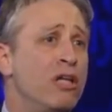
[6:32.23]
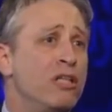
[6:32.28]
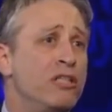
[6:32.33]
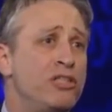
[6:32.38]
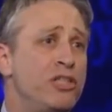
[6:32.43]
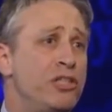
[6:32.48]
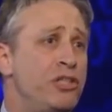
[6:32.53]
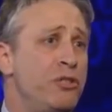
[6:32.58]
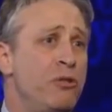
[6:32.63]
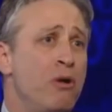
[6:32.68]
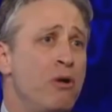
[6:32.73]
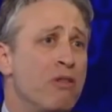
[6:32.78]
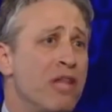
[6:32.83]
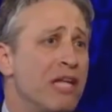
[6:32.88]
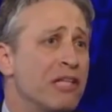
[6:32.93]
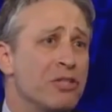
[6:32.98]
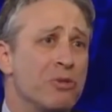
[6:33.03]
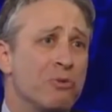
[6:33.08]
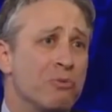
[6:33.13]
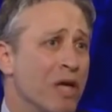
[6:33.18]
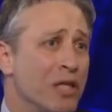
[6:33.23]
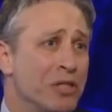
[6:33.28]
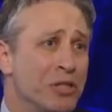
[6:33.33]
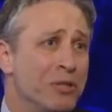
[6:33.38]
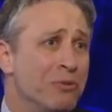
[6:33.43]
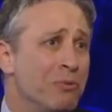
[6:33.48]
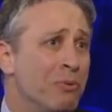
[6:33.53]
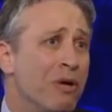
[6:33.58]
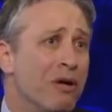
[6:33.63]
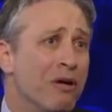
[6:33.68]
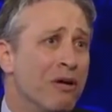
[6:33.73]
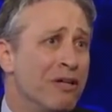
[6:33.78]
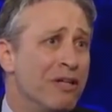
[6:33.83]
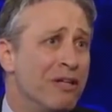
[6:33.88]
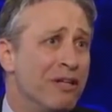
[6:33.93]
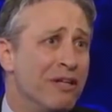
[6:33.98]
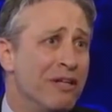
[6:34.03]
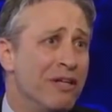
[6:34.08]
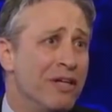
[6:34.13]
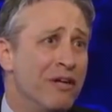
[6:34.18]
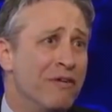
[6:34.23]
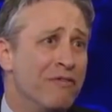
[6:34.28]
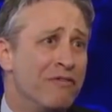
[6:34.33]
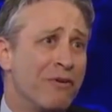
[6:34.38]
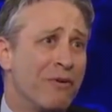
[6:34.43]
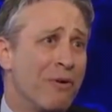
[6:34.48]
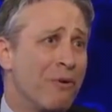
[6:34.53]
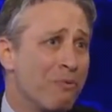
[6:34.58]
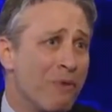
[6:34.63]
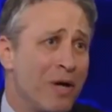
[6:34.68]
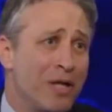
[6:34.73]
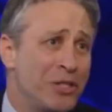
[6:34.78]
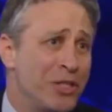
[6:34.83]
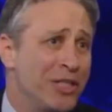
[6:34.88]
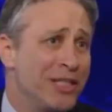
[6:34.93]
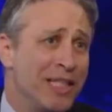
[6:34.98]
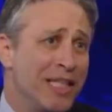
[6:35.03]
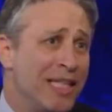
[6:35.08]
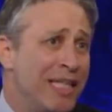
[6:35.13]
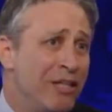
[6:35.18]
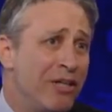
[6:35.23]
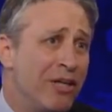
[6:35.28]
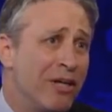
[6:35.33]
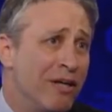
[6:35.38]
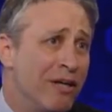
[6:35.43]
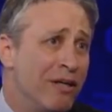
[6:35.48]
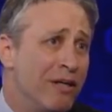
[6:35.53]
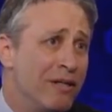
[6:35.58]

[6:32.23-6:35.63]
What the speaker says: Did you know that's a Russian word for a Russian leader?